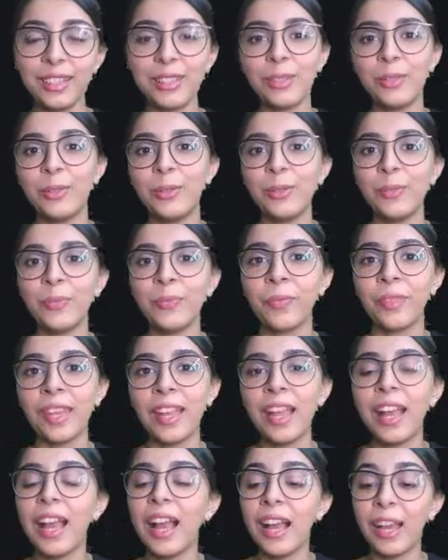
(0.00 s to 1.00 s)
So
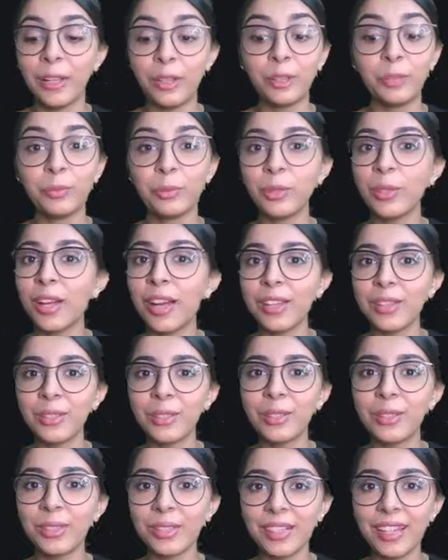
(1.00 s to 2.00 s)
I hope you guys
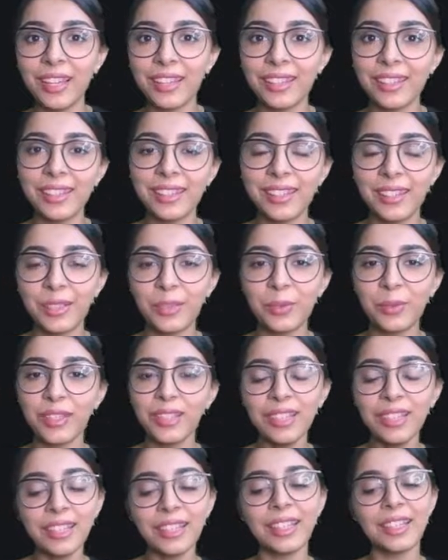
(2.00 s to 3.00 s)
also like this as
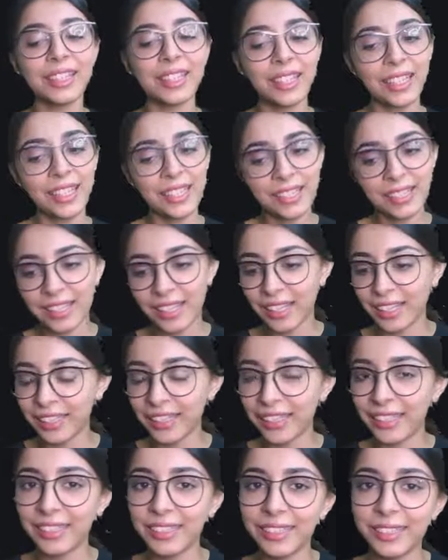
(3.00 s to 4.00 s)
well. Let's get
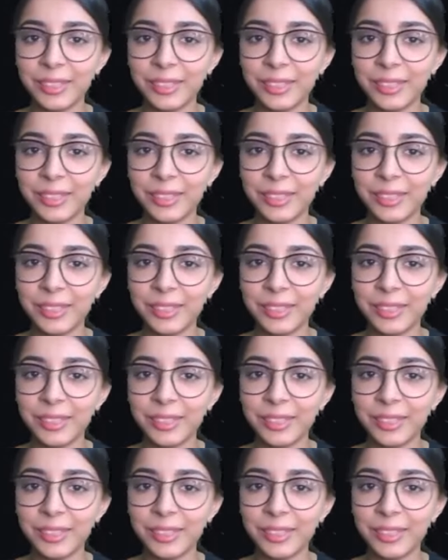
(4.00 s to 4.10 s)
started.